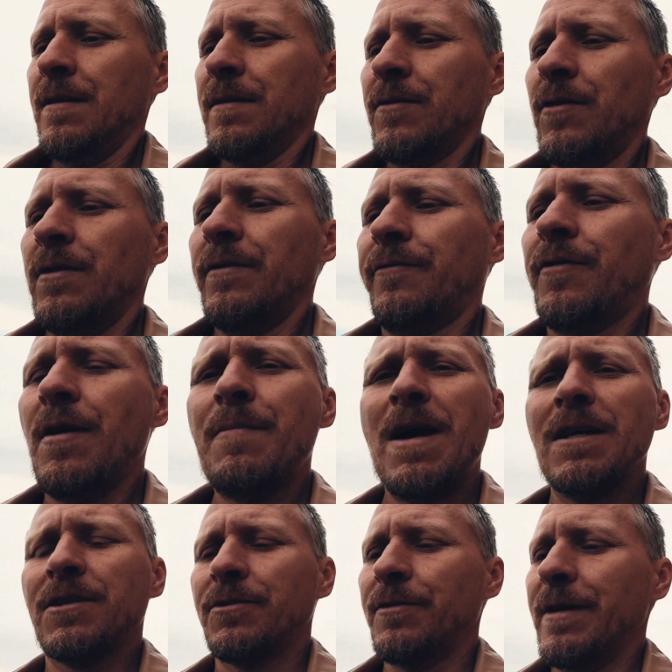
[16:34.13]
So in
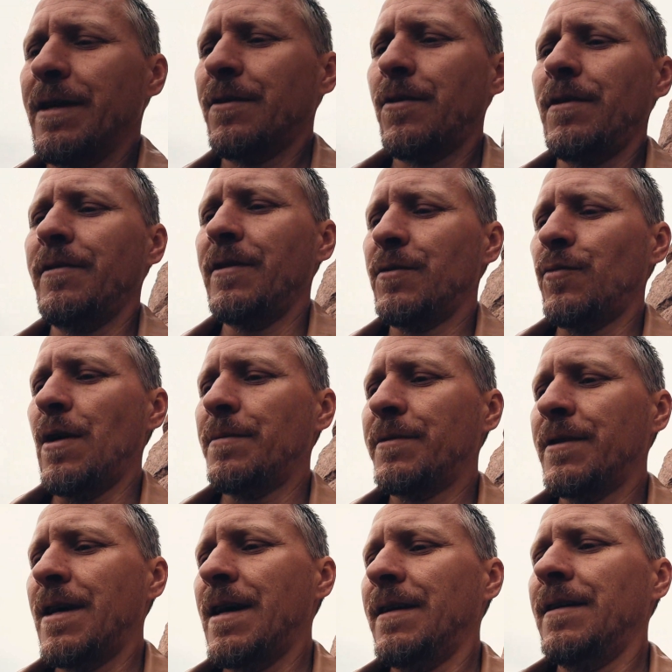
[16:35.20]
Freemasonry, according to this
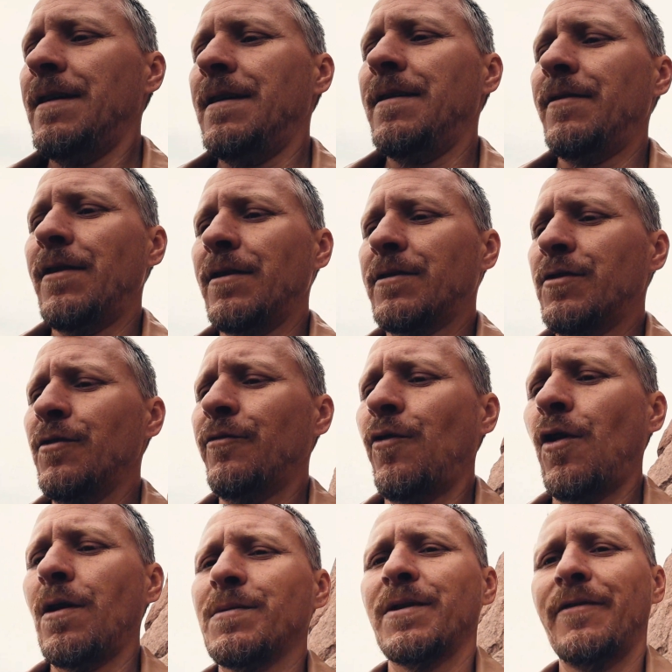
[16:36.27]
website, there are two
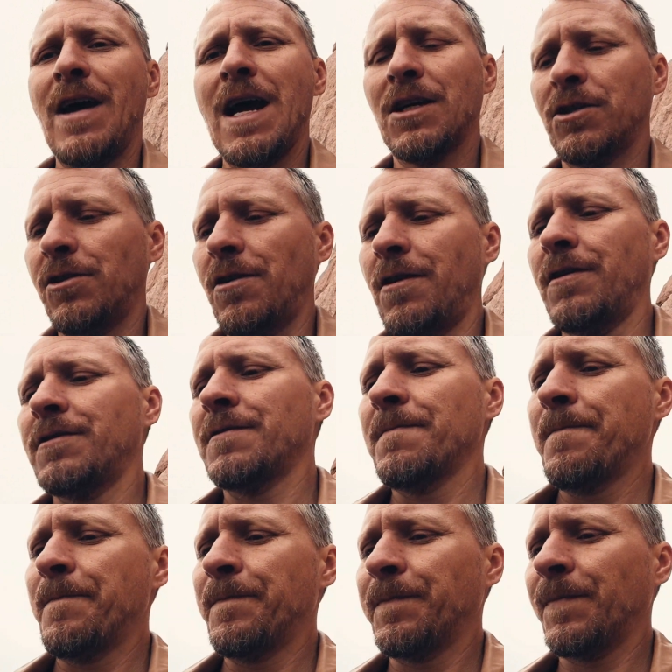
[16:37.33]
forms of ashlars.
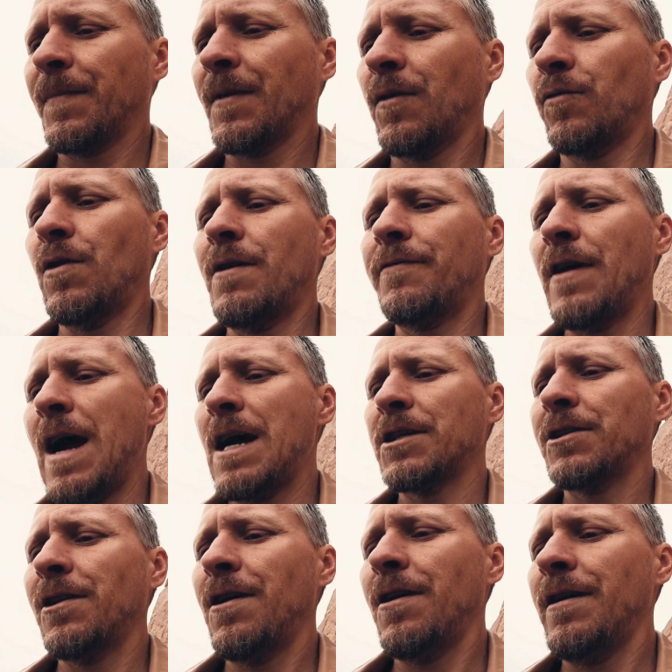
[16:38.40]
Rough
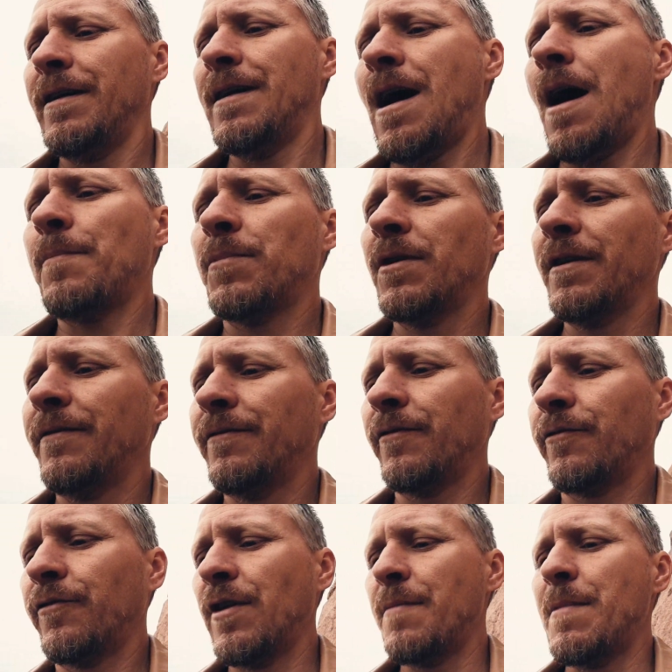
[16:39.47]
ashlar and operative
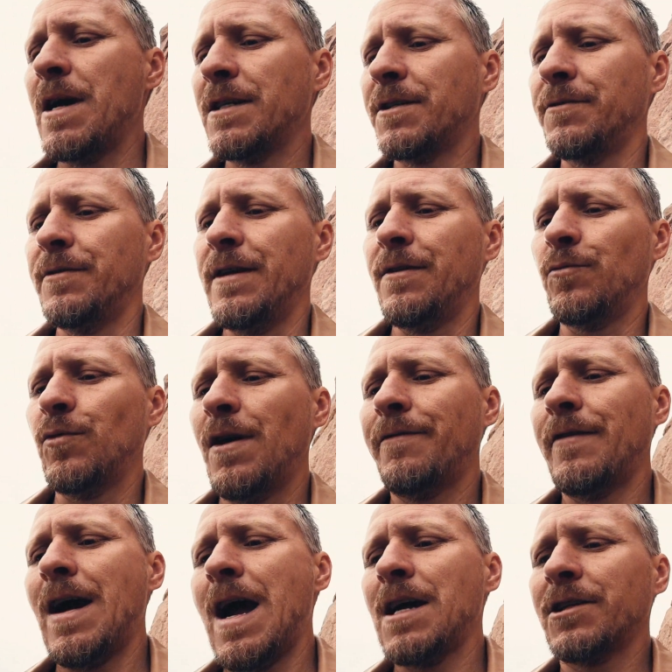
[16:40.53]
Freemasonry. The
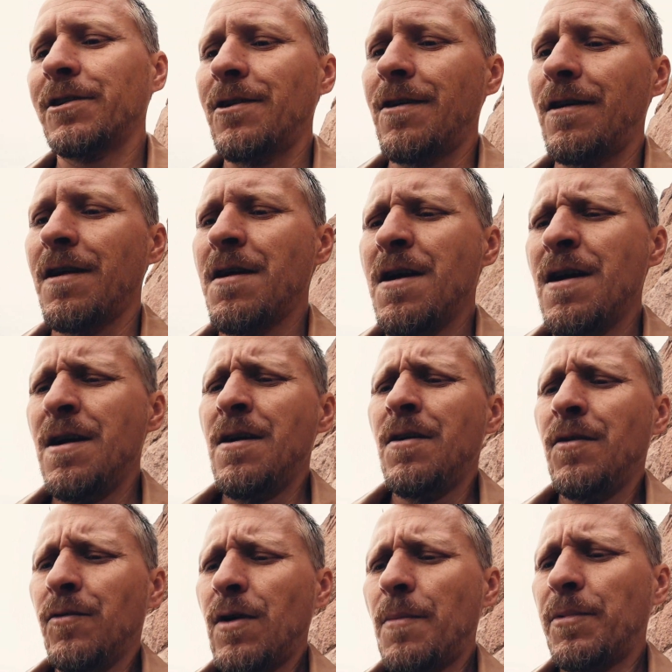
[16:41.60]
rough ashlar
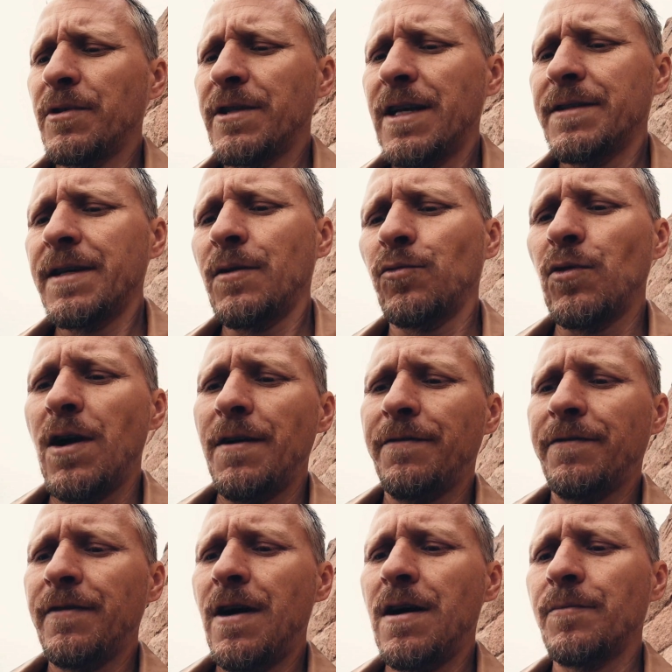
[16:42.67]
represents a
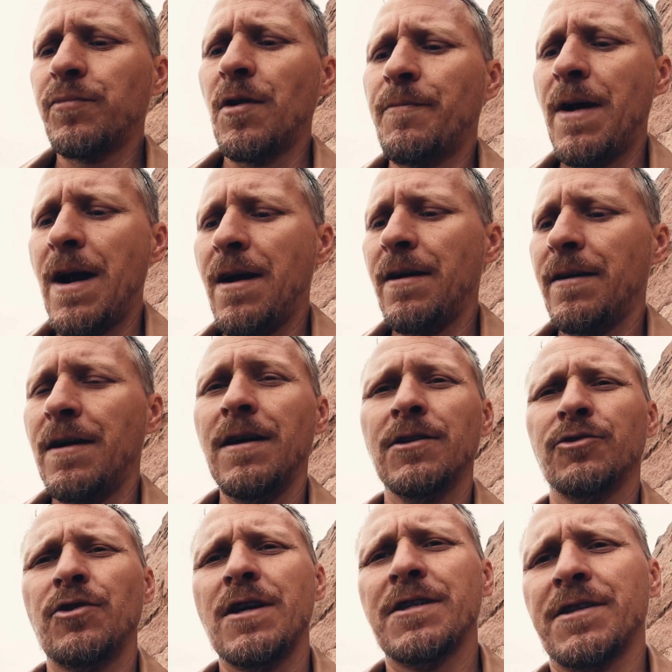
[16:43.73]
rough, unprepared,
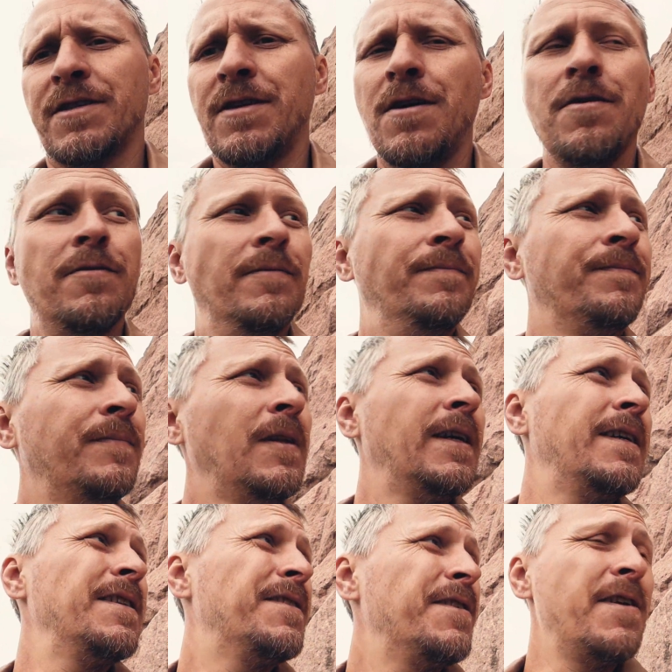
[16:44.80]
undressed stone,
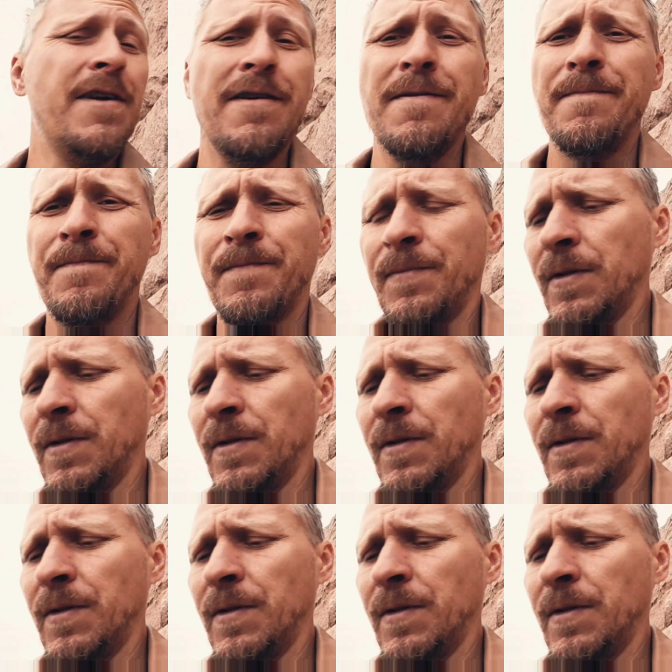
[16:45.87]
like you see here.